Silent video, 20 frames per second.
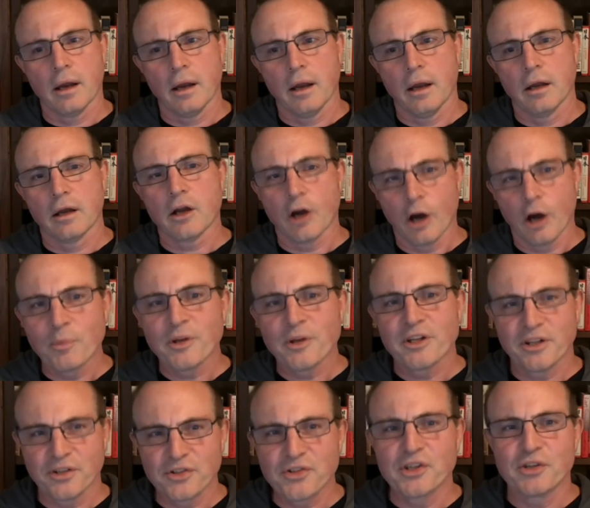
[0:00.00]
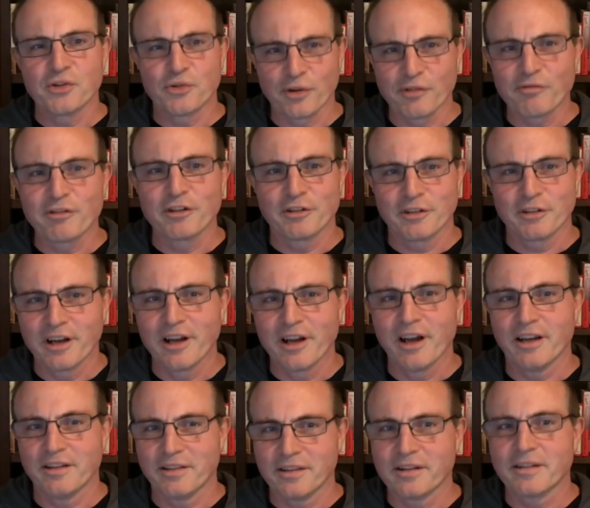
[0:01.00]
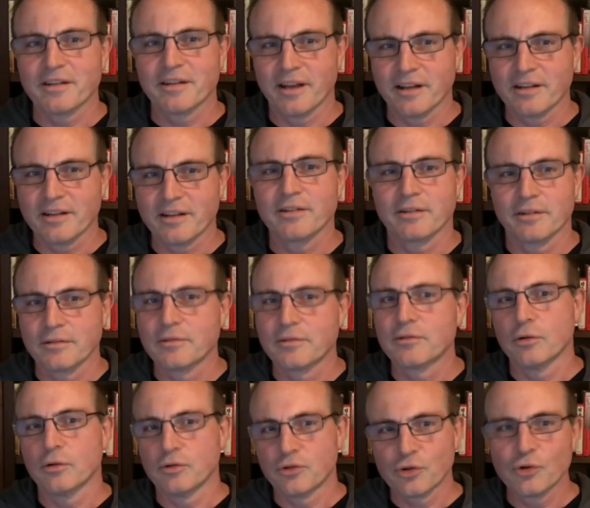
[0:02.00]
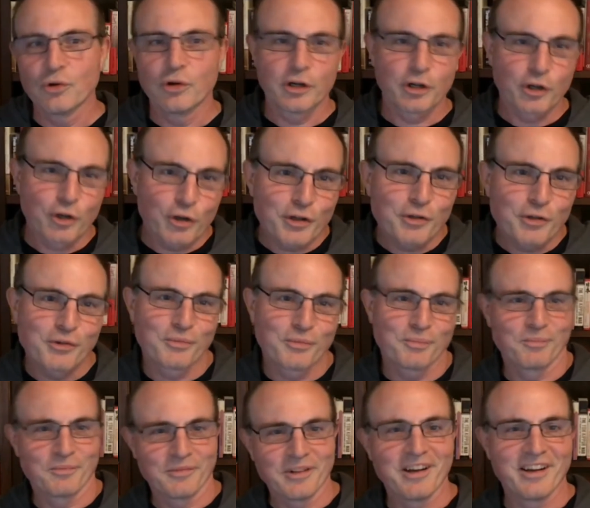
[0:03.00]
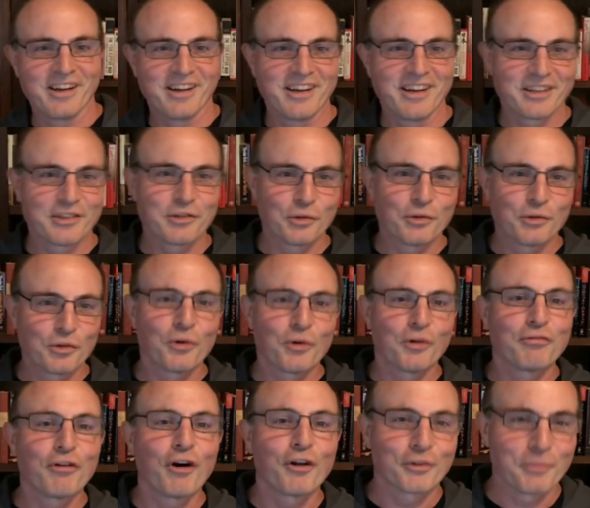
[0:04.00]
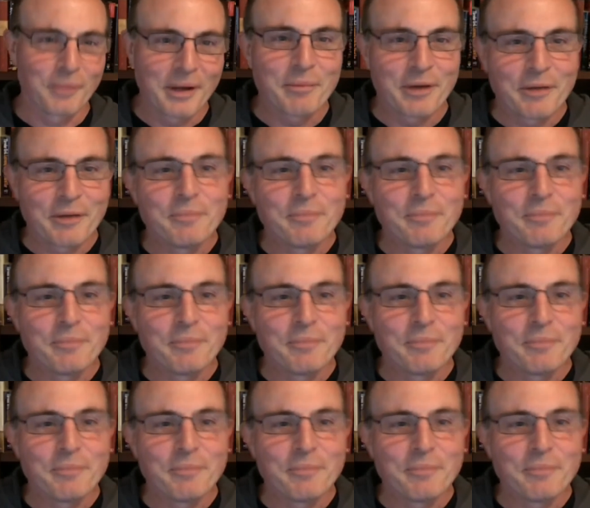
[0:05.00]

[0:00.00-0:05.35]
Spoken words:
Competency driven. I think that to a good to a fault maybe.